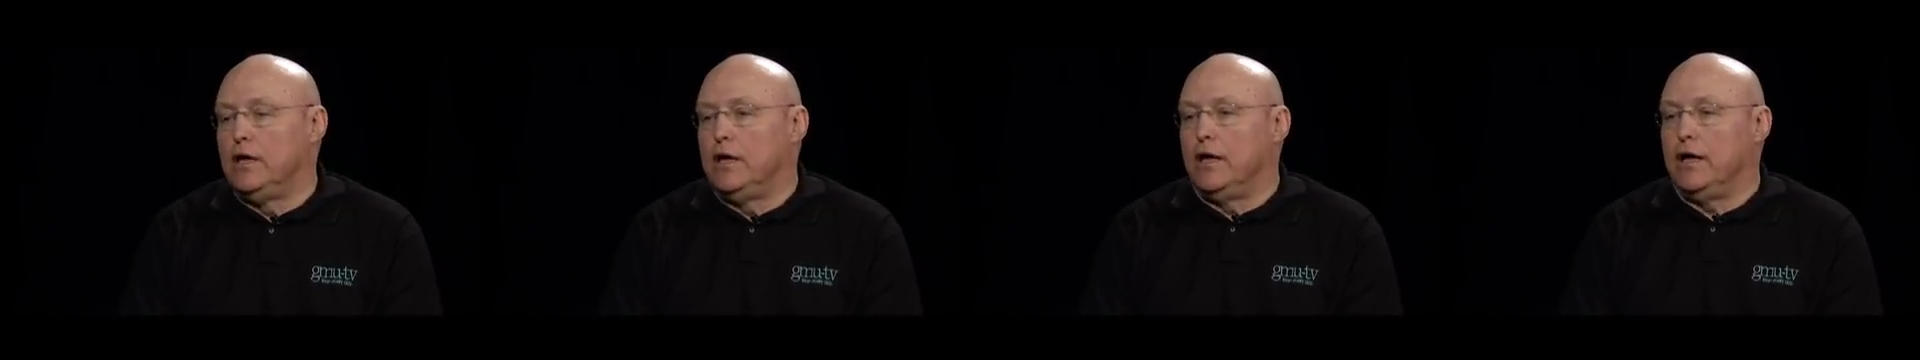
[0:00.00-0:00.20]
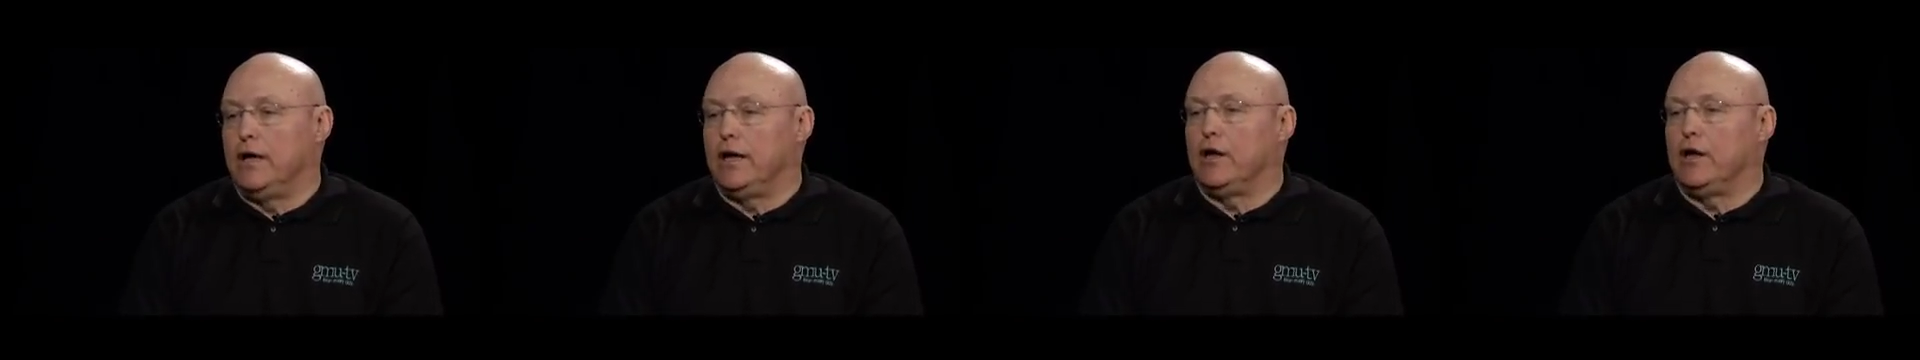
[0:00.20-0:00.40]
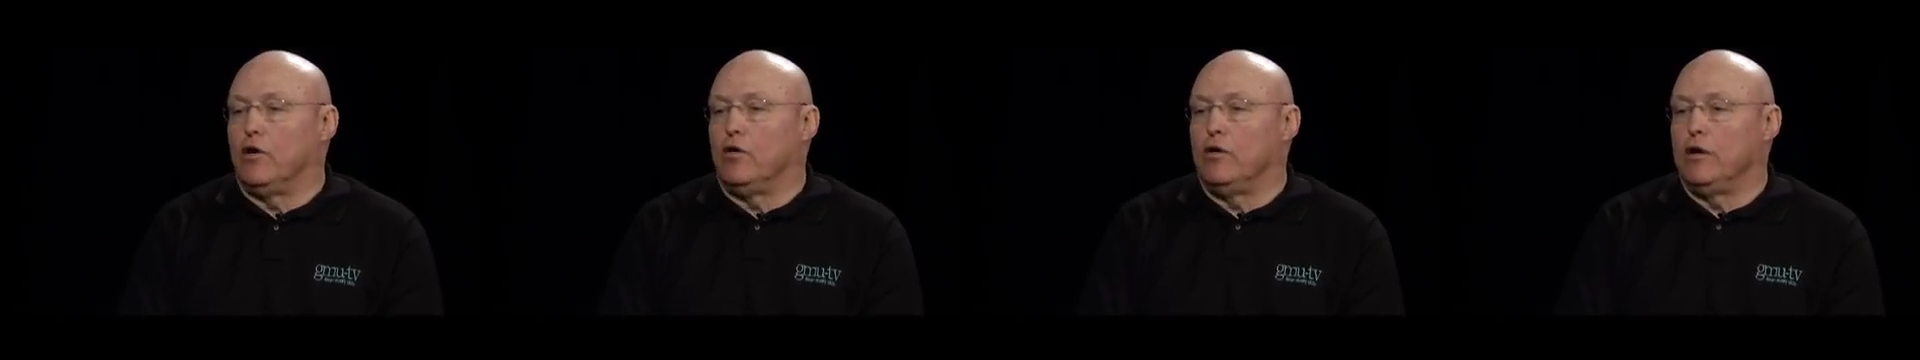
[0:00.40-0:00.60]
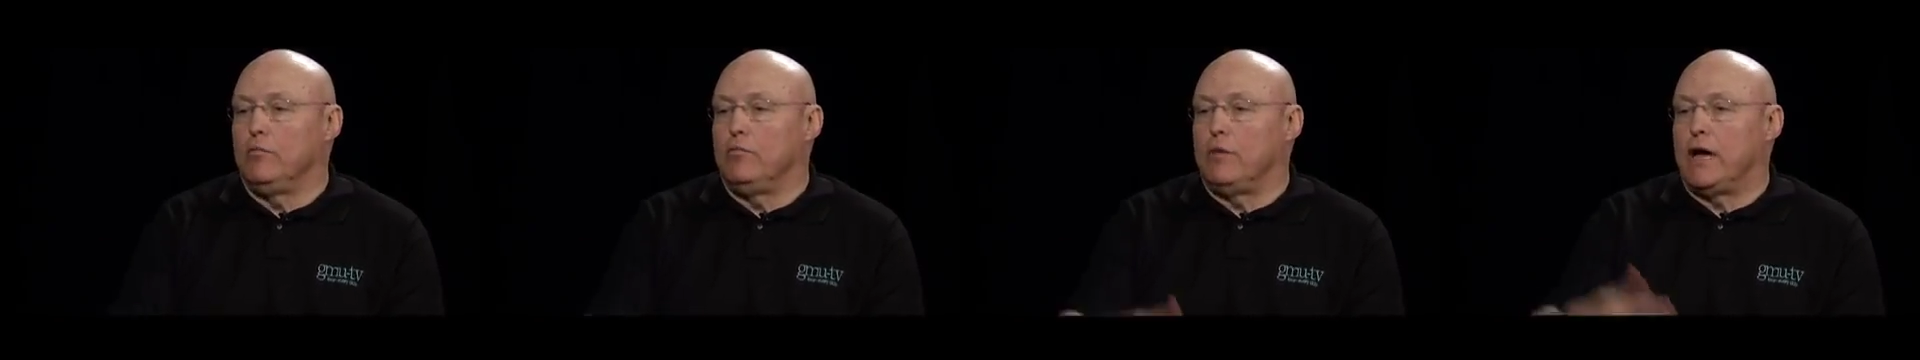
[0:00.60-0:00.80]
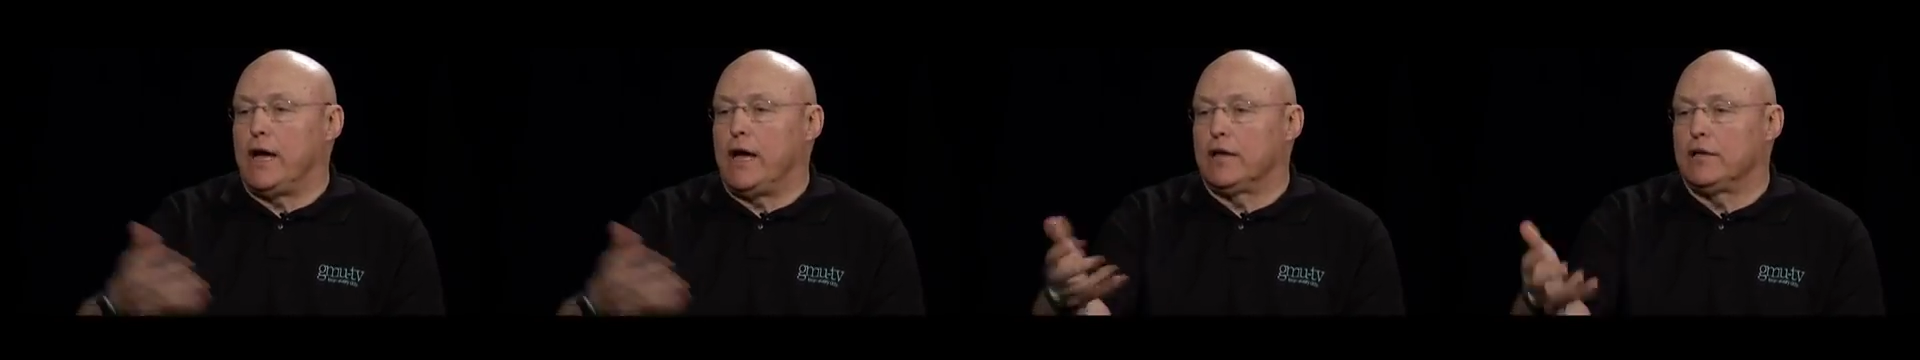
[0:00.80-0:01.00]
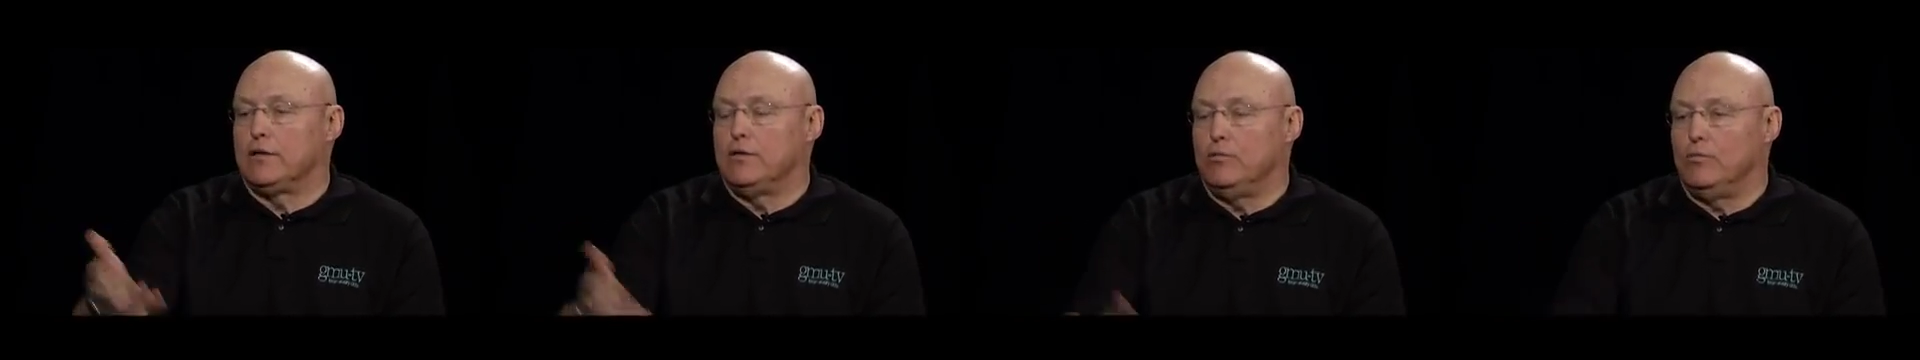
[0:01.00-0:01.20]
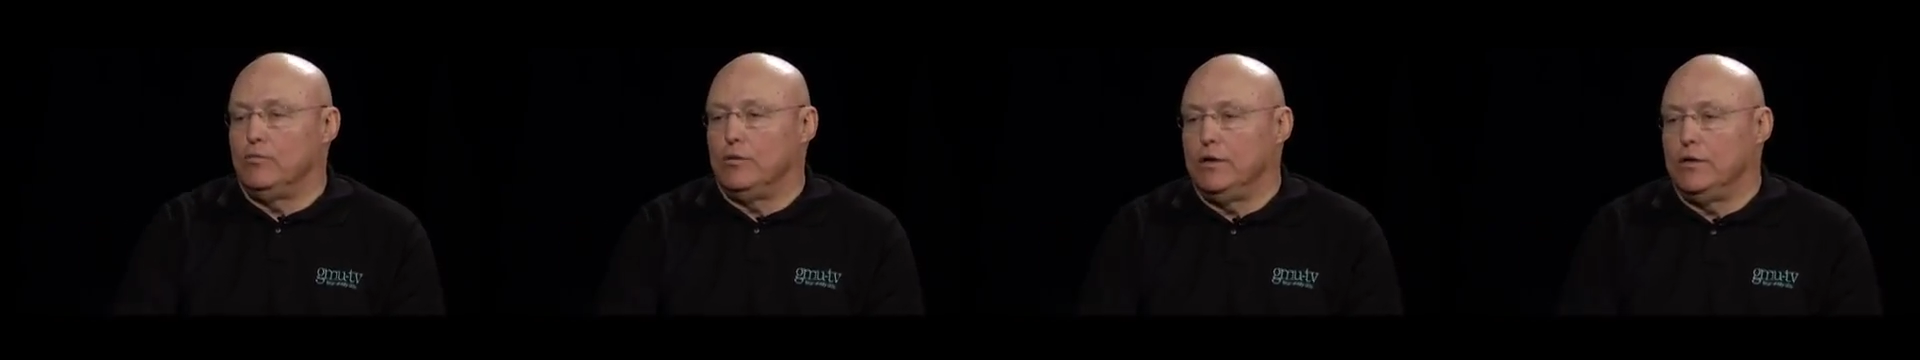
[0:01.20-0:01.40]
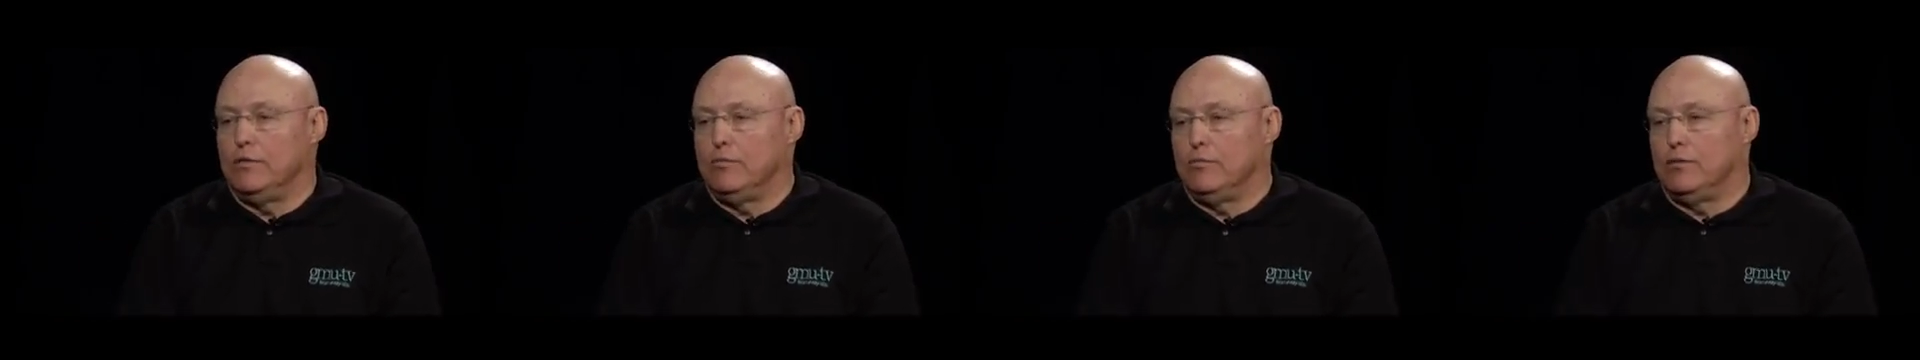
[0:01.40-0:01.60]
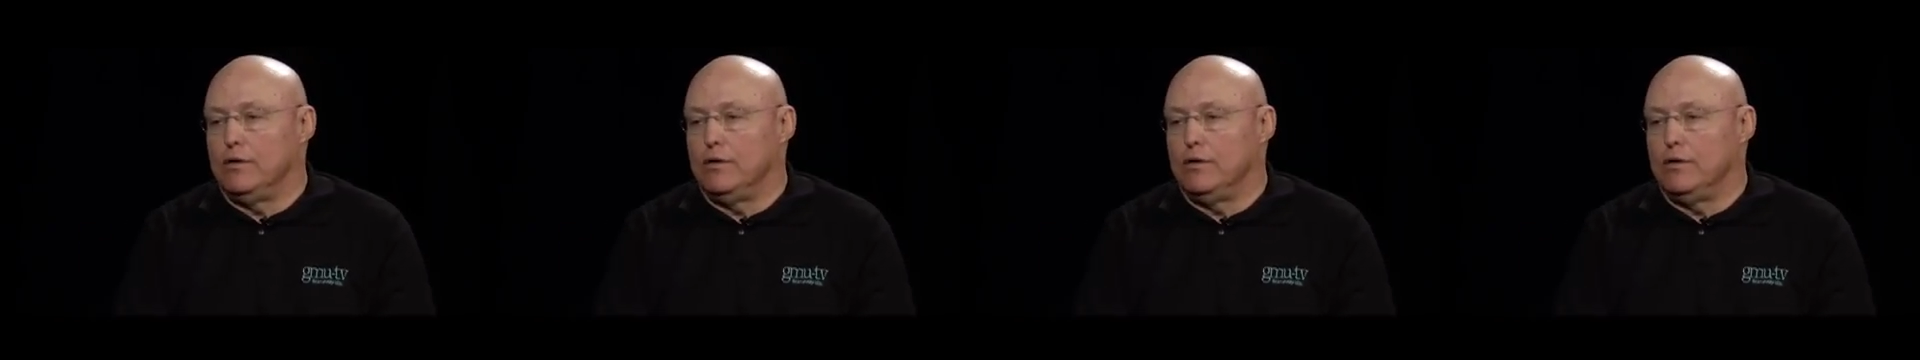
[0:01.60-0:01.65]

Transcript: And going back to when